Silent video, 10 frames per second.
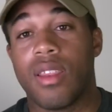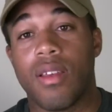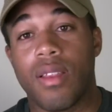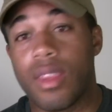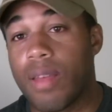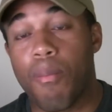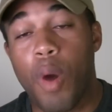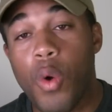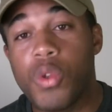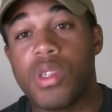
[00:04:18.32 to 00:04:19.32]
The
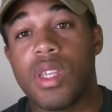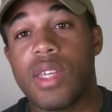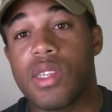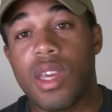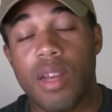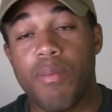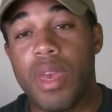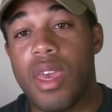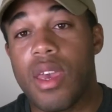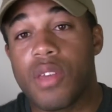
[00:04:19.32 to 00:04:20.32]
most it's gonna
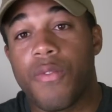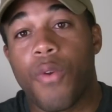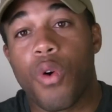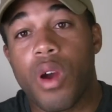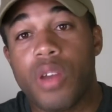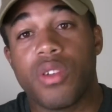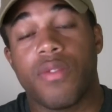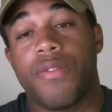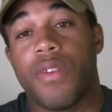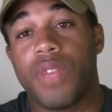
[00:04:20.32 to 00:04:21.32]
be is
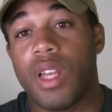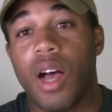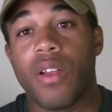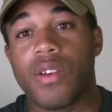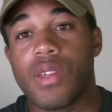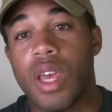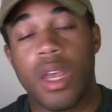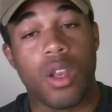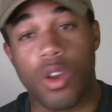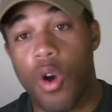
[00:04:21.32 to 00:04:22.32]
$450.
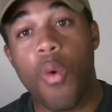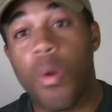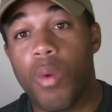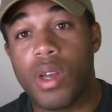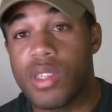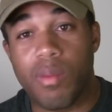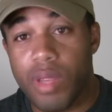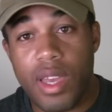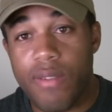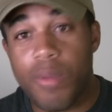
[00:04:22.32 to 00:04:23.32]
No one wants to
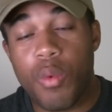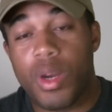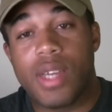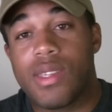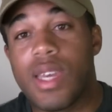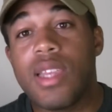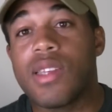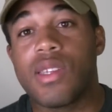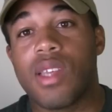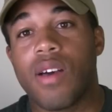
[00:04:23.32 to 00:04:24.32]
believe me when I say
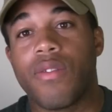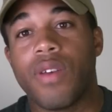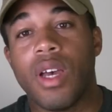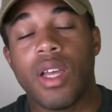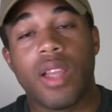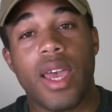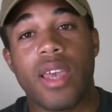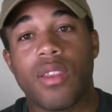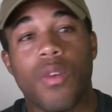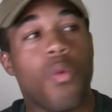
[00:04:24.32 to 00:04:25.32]
this stuff.
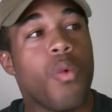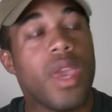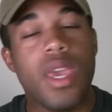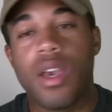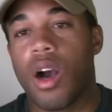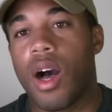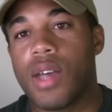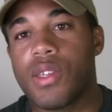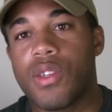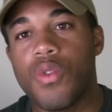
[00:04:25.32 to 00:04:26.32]
Like, the Wii
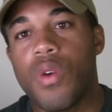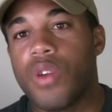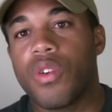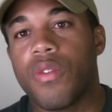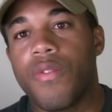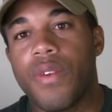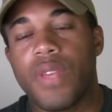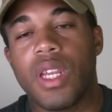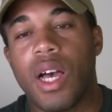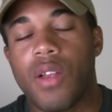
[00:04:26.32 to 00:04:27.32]
cost
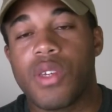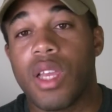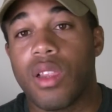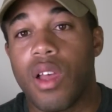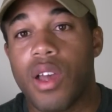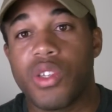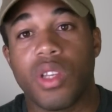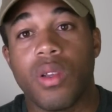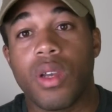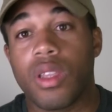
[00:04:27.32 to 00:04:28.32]
$250 at launch,
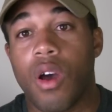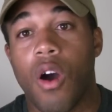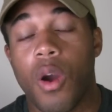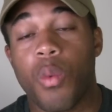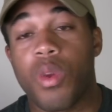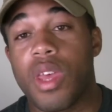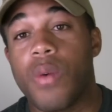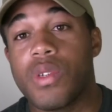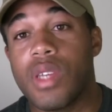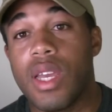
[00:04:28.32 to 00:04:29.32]
and look at the hardware
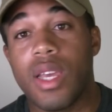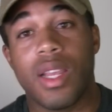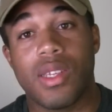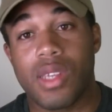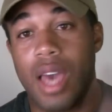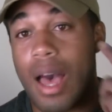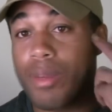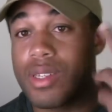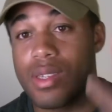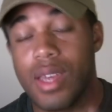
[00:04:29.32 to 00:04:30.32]
that was in it. It's
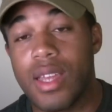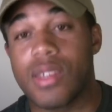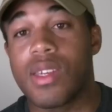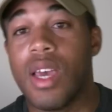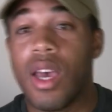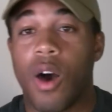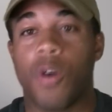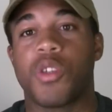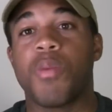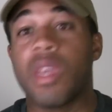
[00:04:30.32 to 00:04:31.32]
common sense.
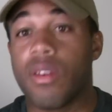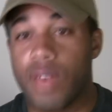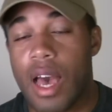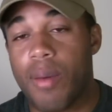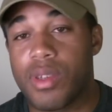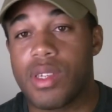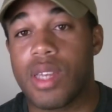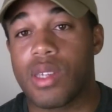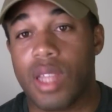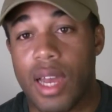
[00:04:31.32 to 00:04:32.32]
Oh, speaking of common
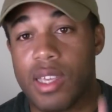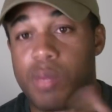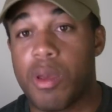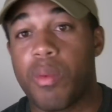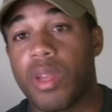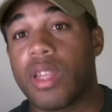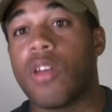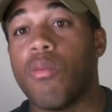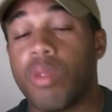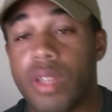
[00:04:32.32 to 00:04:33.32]
sense, a lot of these people that
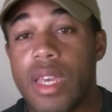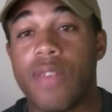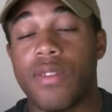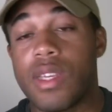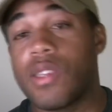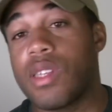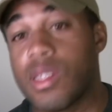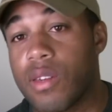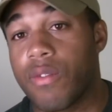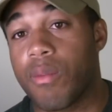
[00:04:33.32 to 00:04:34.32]
don't believe
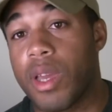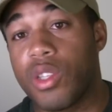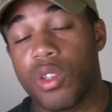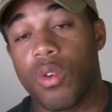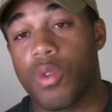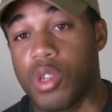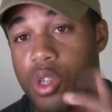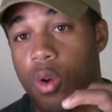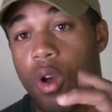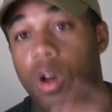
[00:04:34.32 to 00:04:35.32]
DC's information or
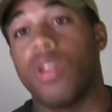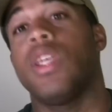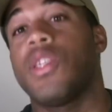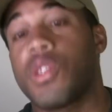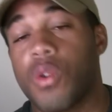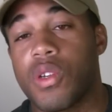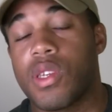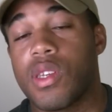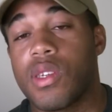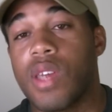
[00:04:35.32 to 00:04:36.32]
so-called leaked
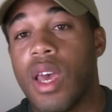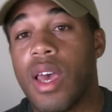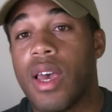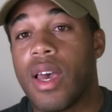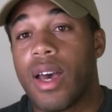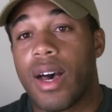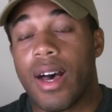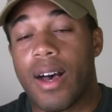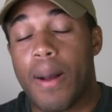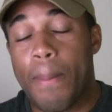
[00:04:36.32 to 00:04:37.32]
sources,
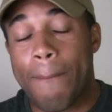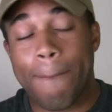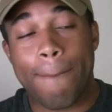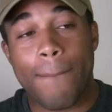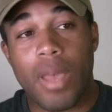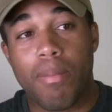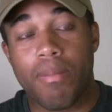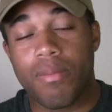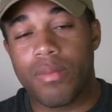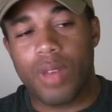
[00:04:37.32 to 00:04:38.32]
what
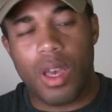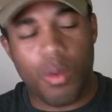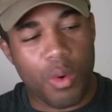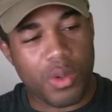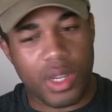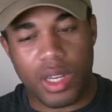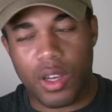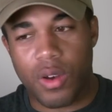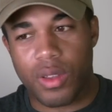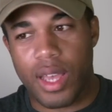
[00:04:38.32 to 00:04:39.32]
was I gonna
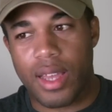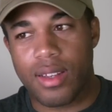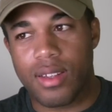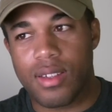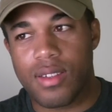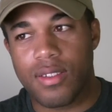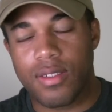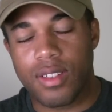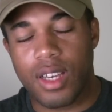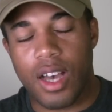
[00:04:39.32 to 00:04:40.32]
go with that?
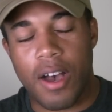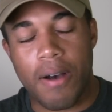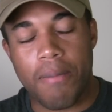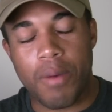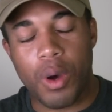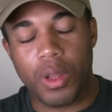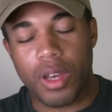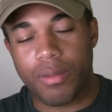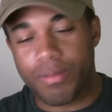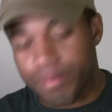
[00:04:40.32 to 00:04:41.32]
Hold
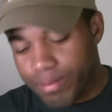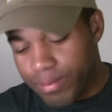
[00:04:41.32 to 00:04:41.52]
up.